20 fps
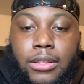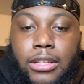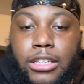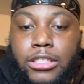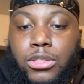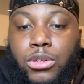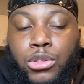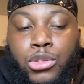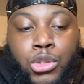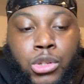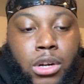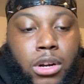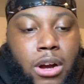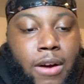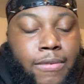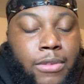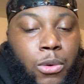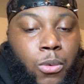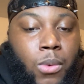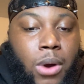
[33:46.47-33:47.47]
They so drunk
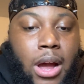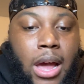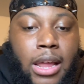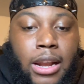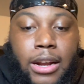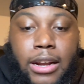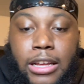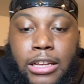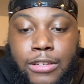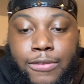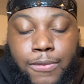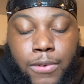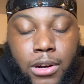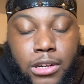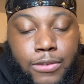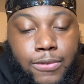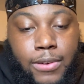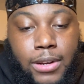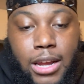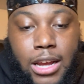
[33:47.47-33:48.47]
off the wine of these
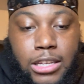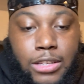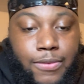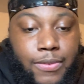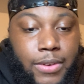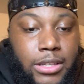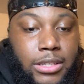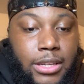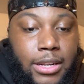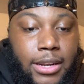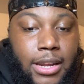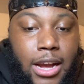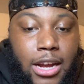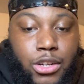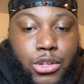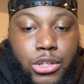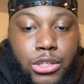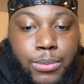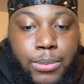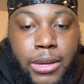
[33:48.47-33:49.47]
false philosophies and
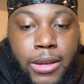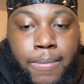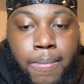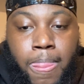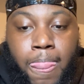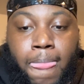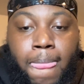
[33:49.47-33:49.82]
doctrines, man.